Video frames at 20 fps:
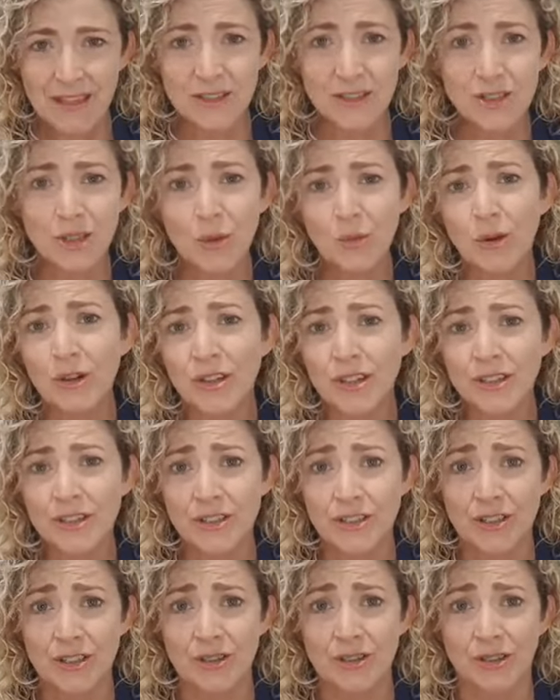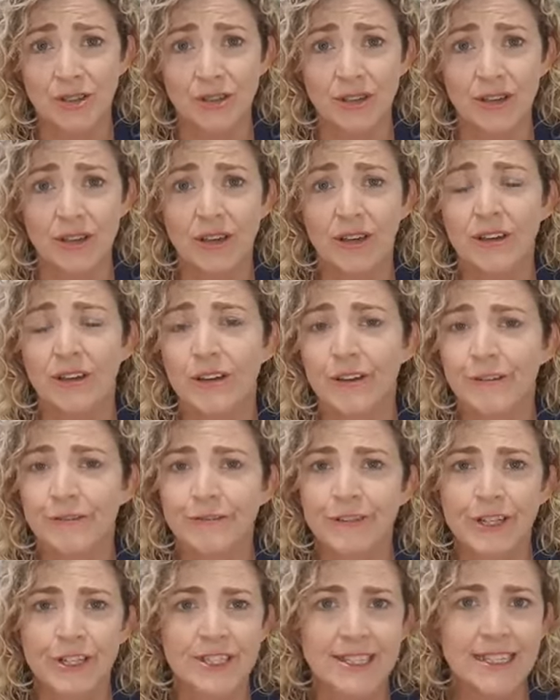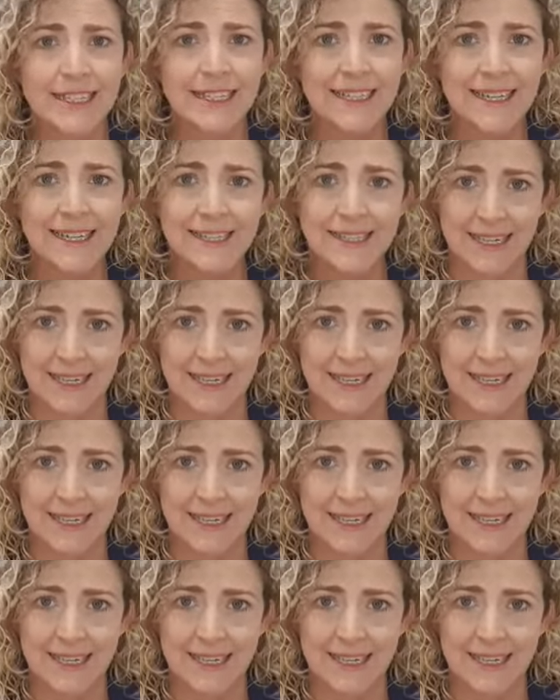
So what can you do? Firstly, get